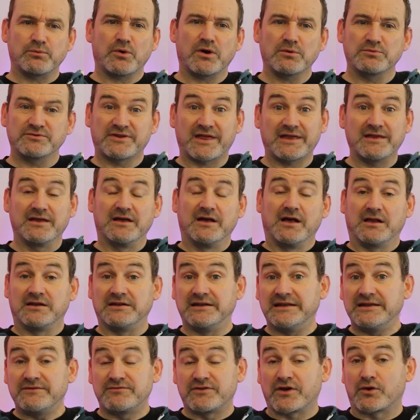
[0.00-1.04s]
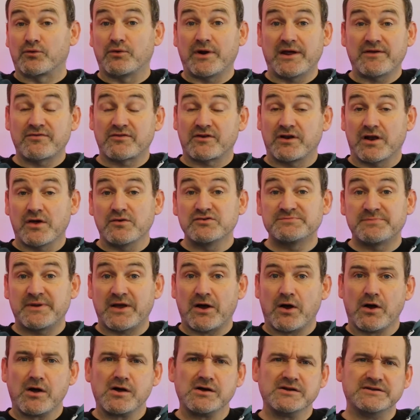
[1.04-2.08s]
Why would they leave the grave clothes
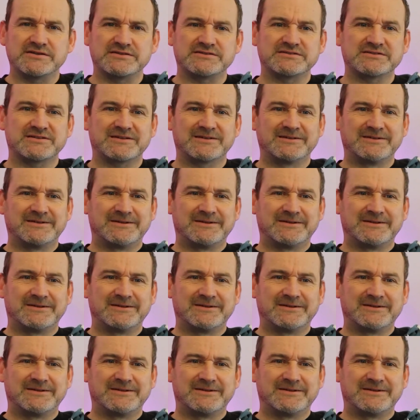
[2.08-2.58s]
behind?